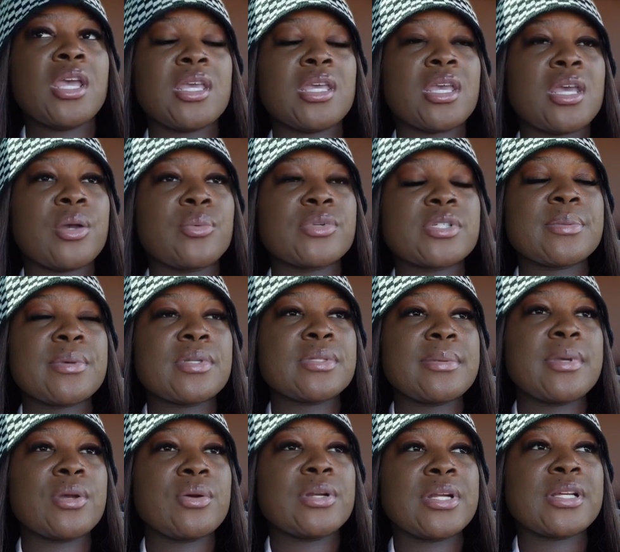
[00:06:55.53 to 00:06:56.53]
yeah, we're supposed
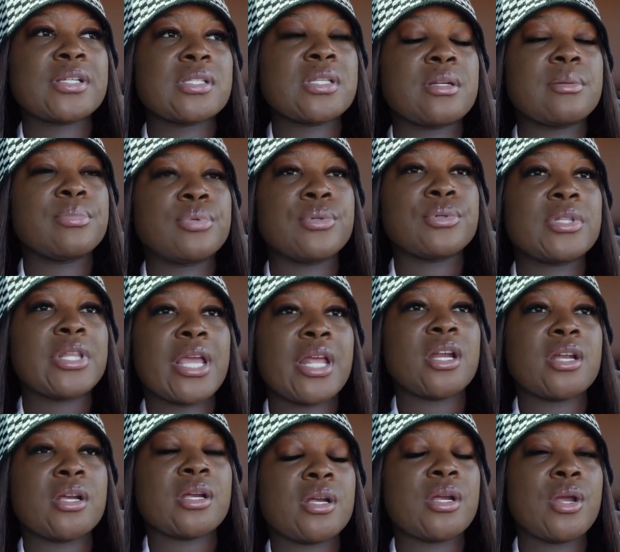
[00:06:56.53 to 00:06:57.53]
to be going down to the pool
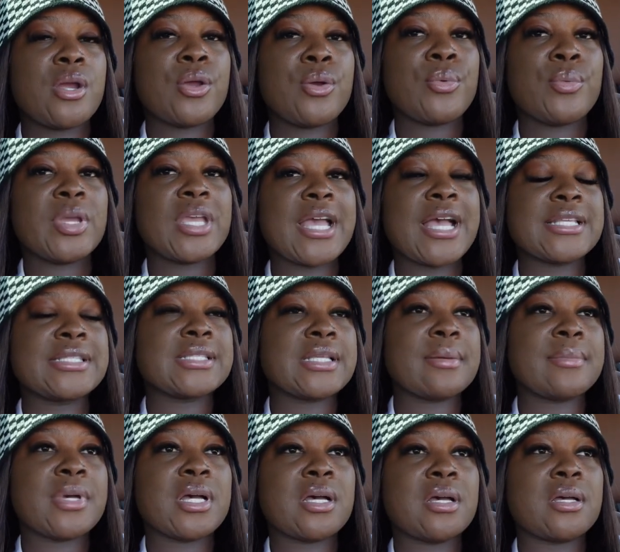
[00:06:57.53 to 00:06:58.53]
later. We got
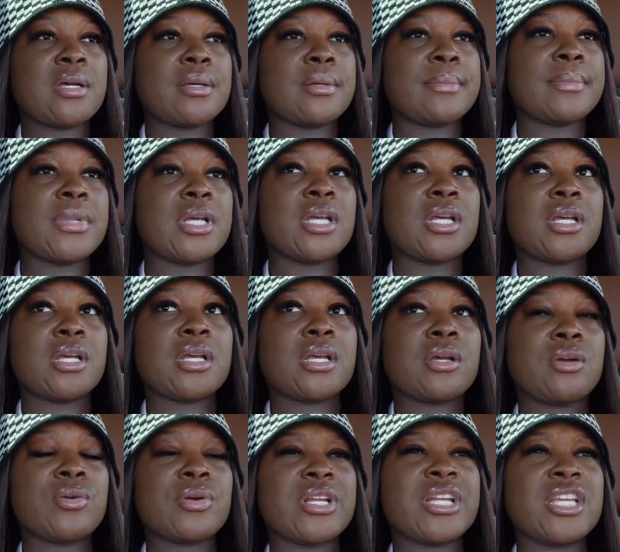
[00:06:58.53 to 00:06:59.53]
some
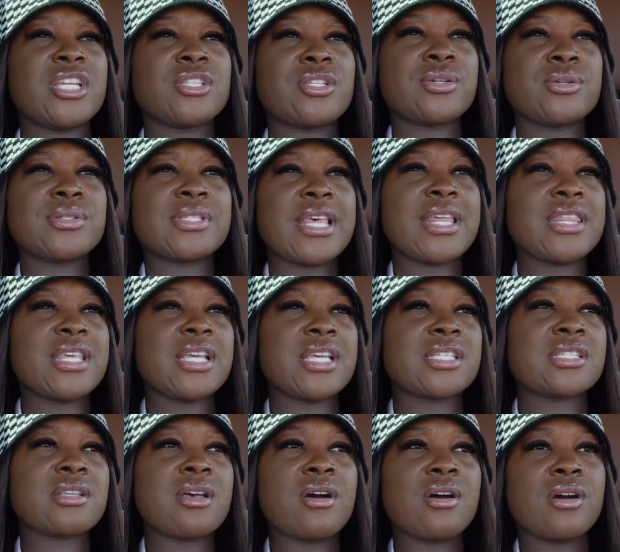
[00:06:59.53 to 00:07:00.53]
Hornitos, I think
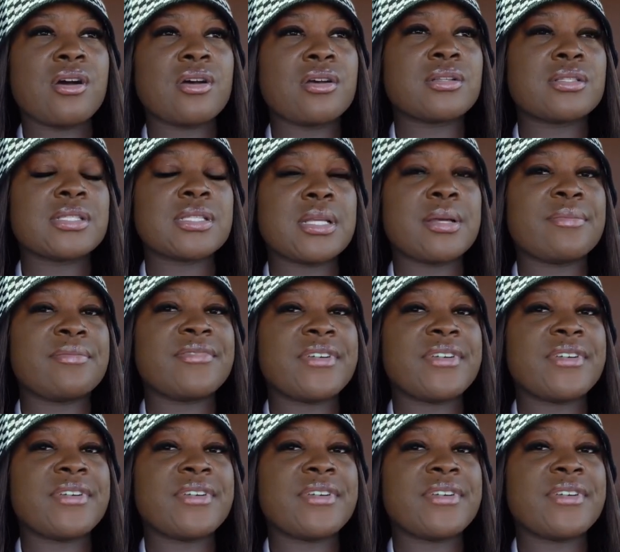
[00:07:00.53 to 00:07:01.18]
it's called, some